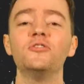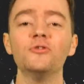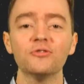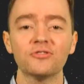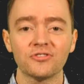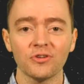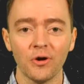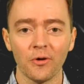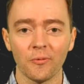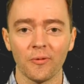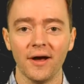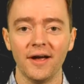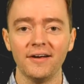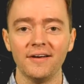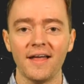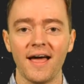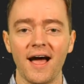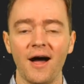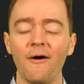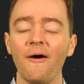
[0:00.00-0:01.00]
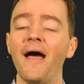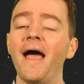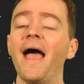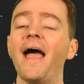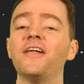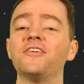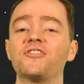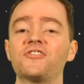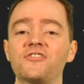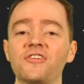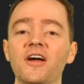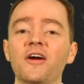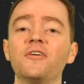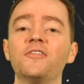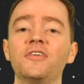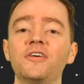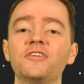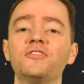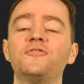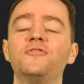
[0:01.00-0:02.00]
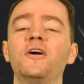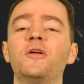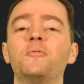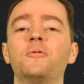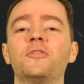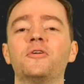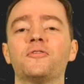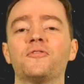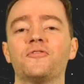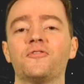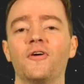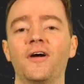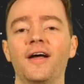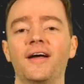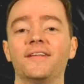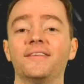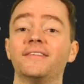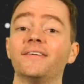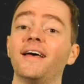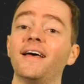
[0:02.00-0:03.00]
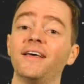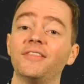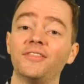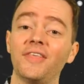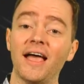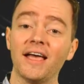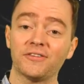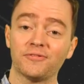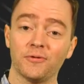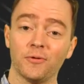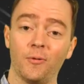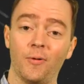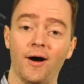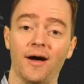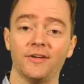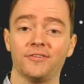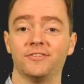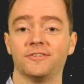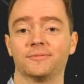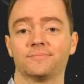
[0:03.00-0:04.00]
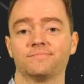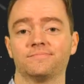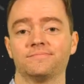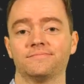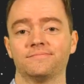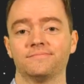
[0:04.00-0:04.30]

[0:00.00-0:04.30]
do so right now and share this vid with your friends. Thanks for watching.